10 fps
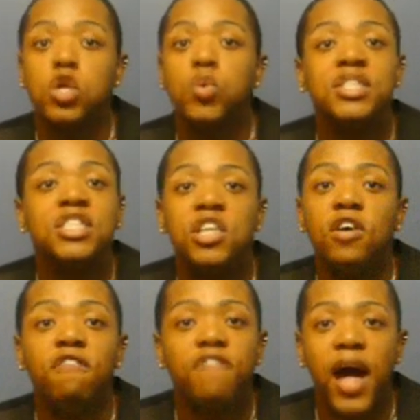you would
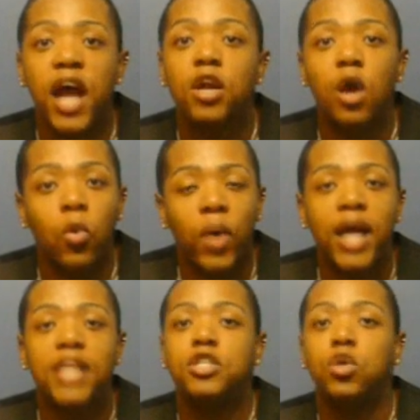still find a
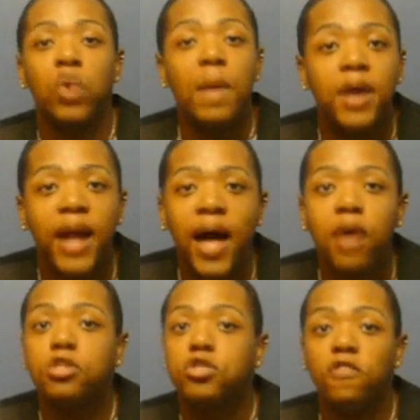way to rip it
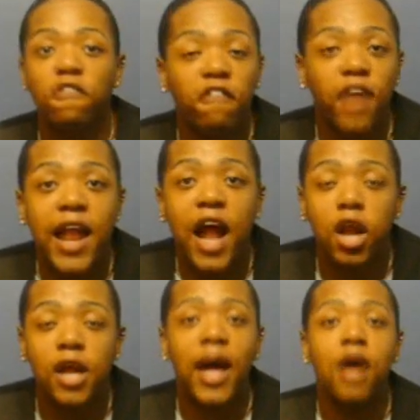out, to
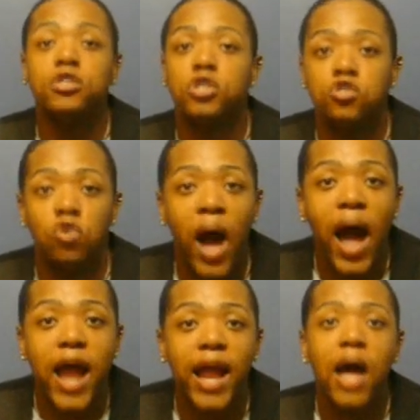flatten it out, to
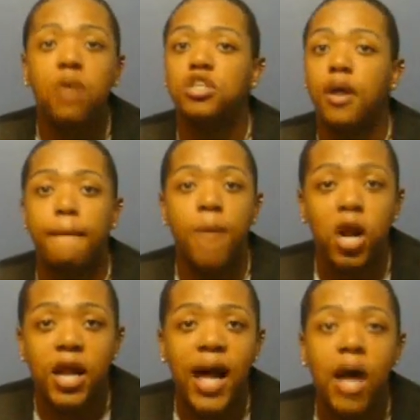dry it out, to
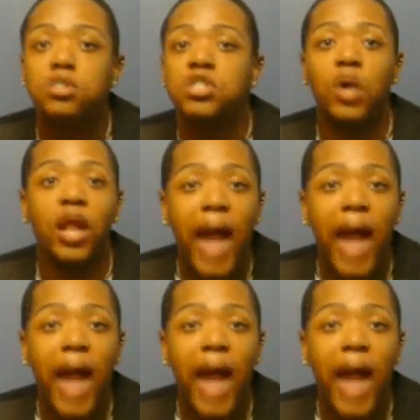burn it out, to